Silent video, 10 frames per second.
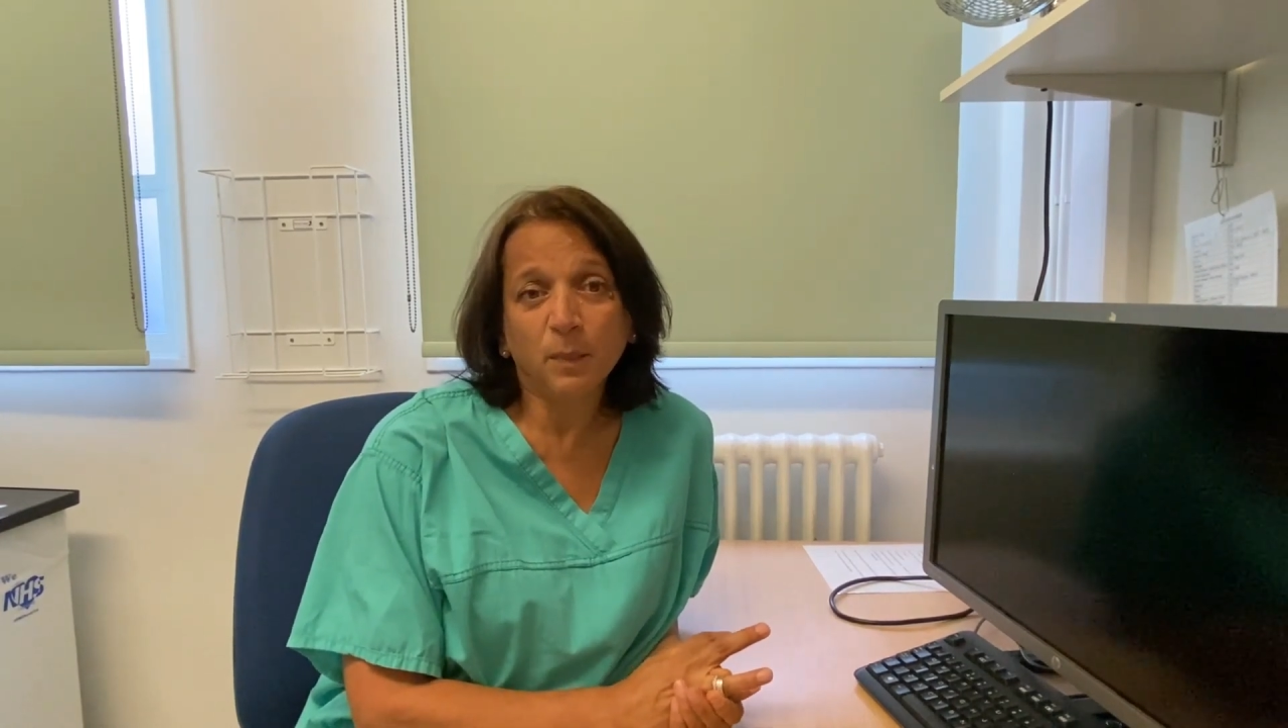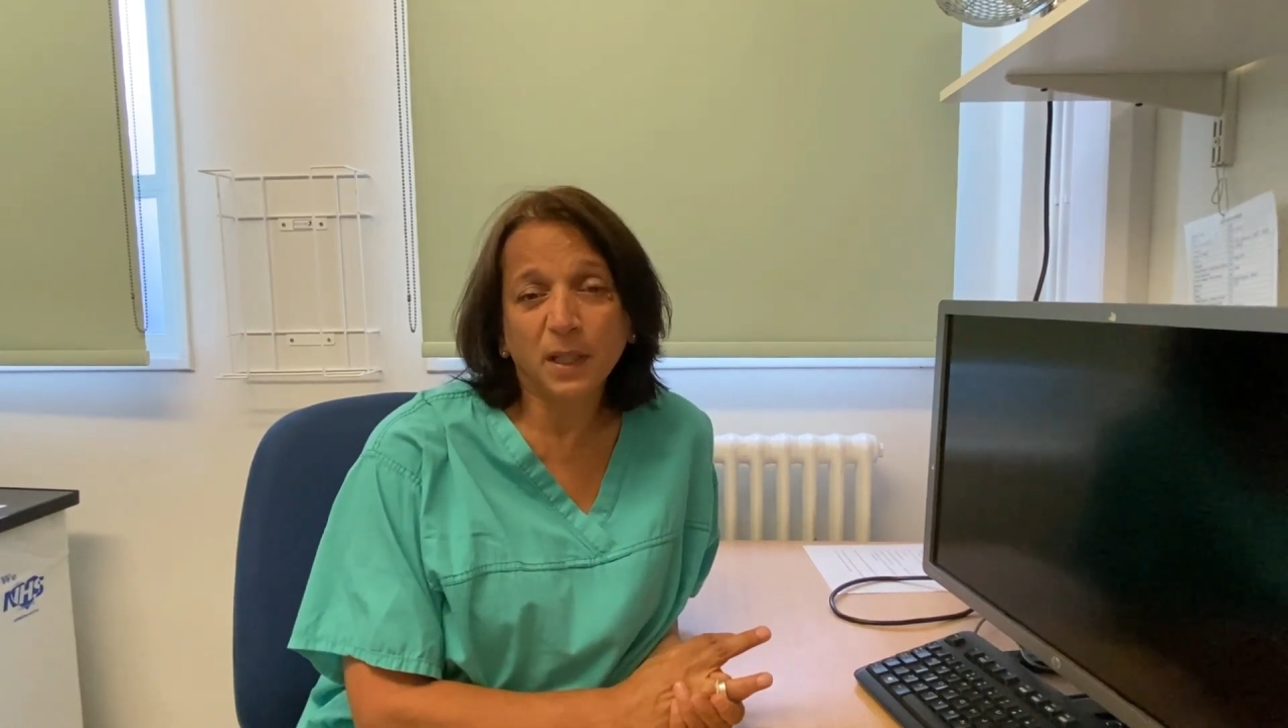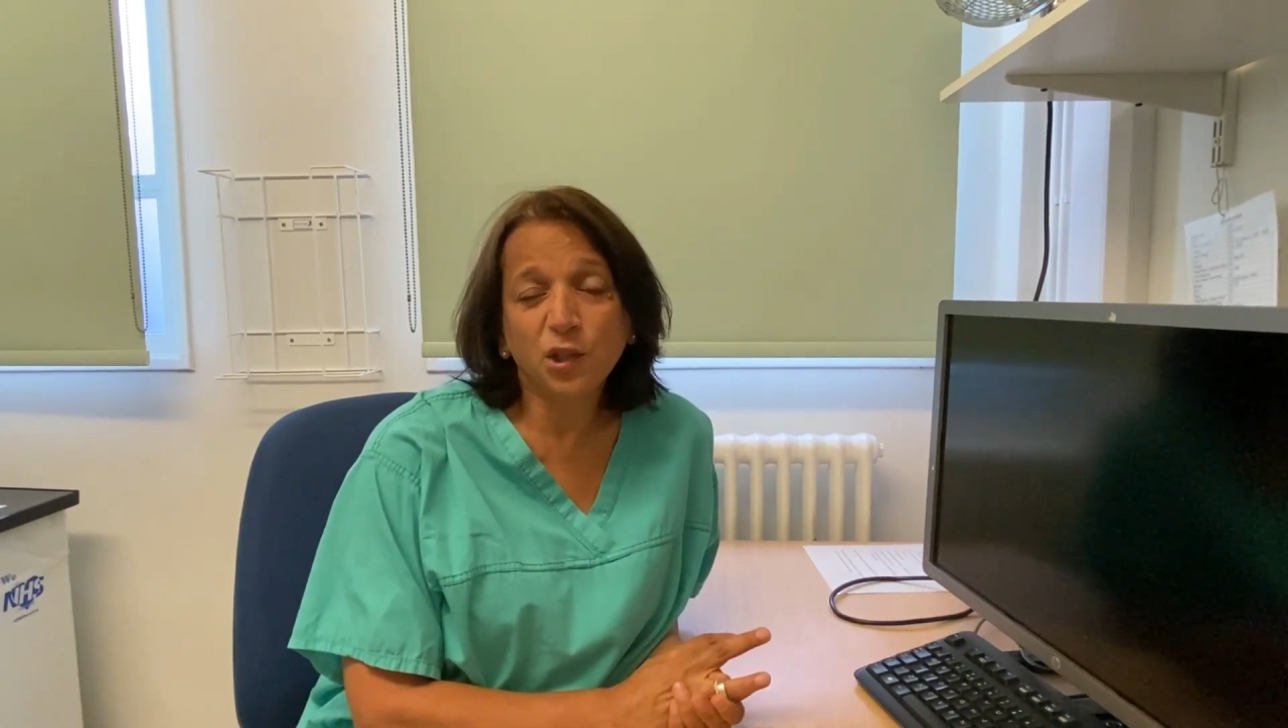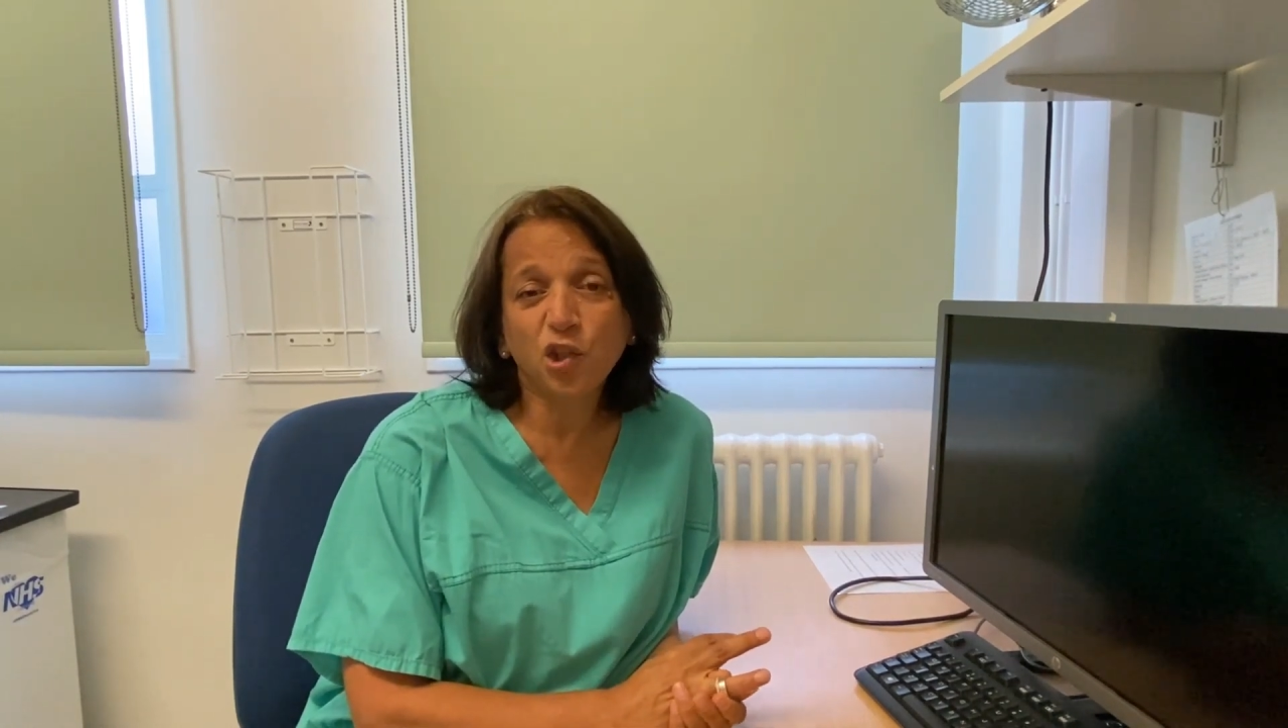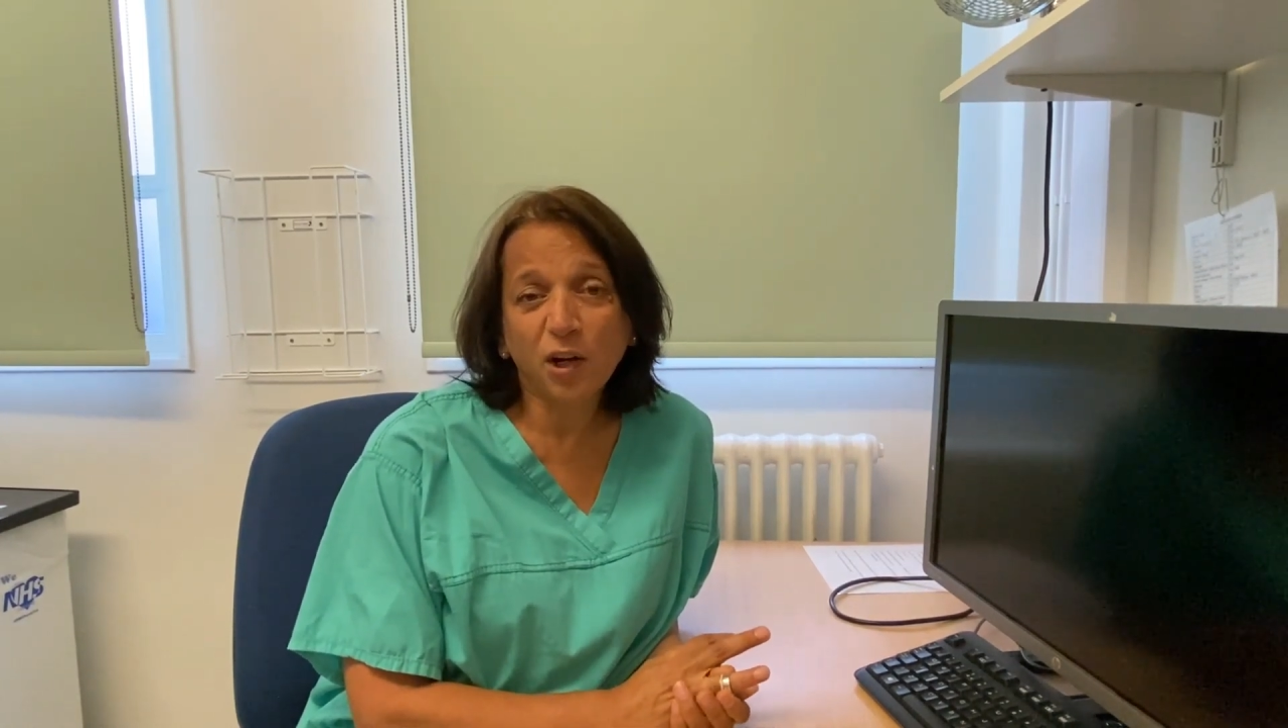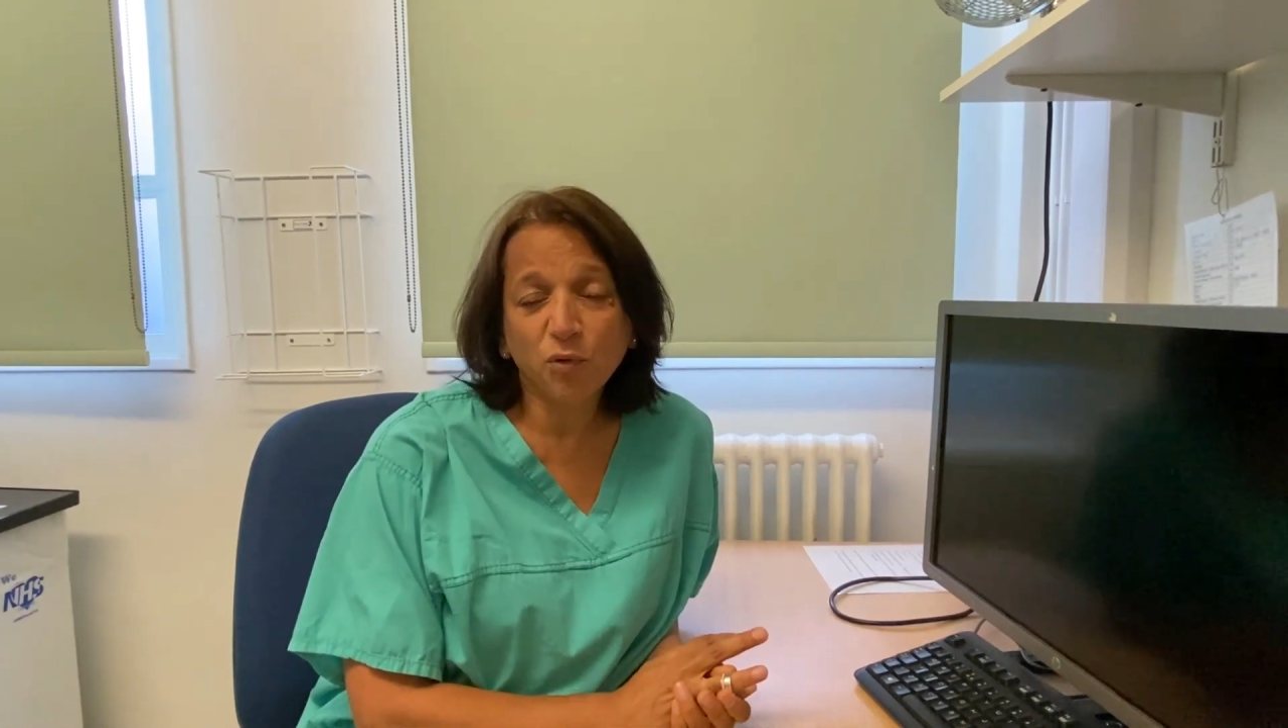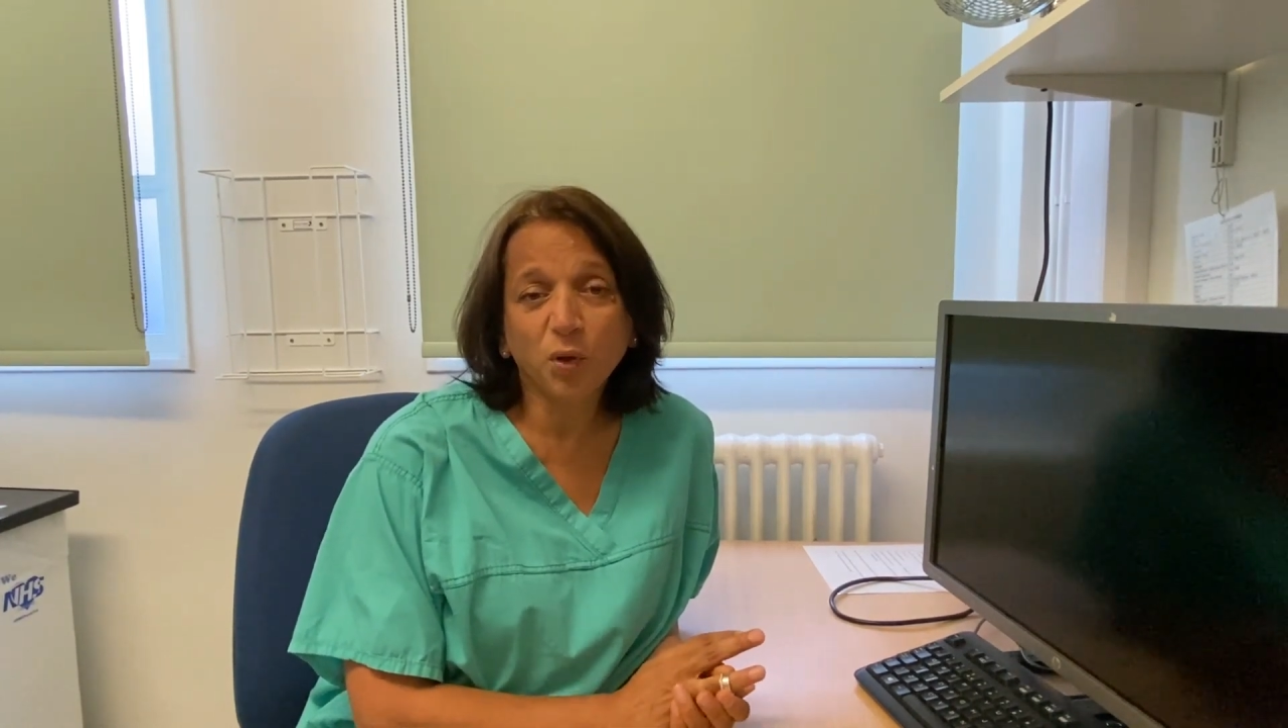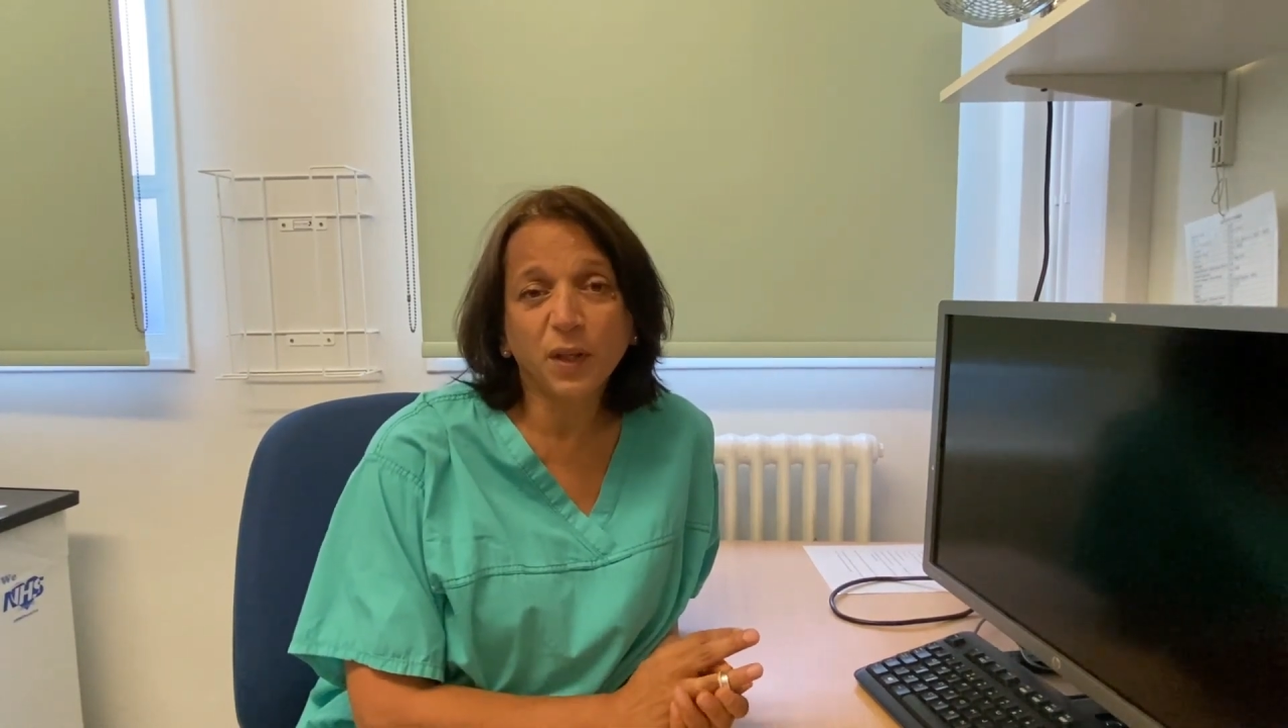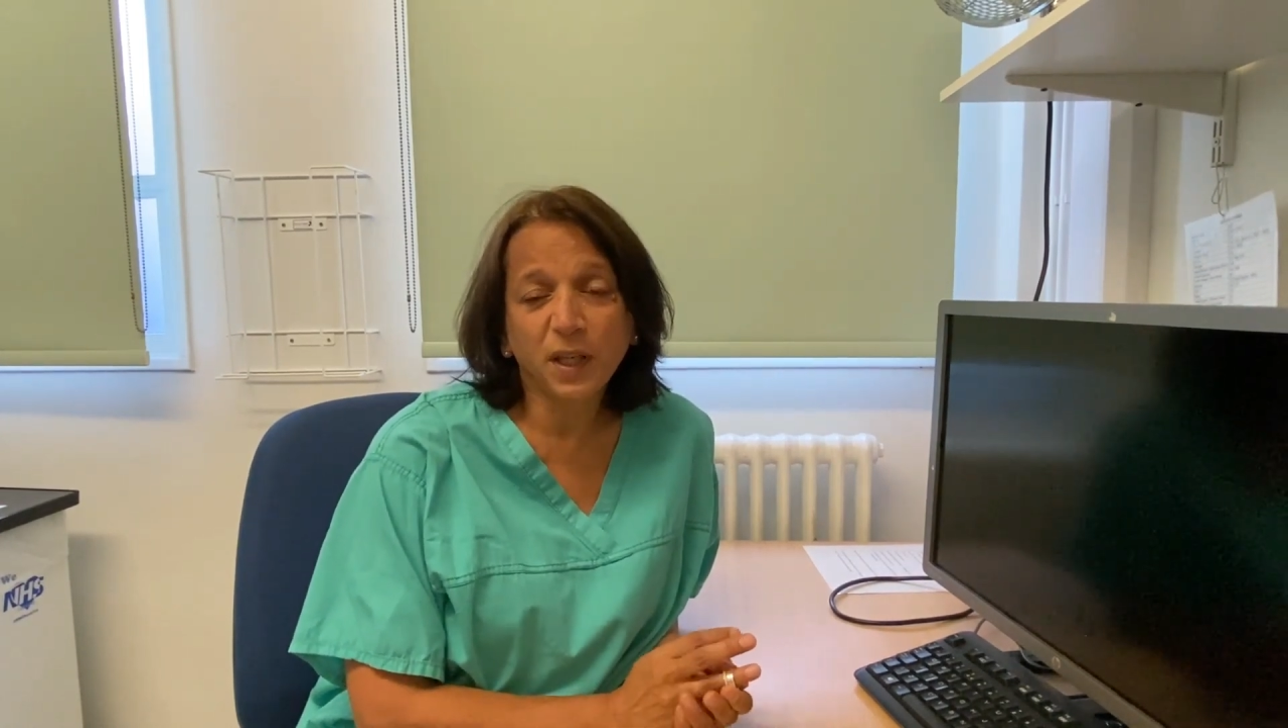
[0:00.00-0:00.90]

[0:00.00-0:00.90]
But in general,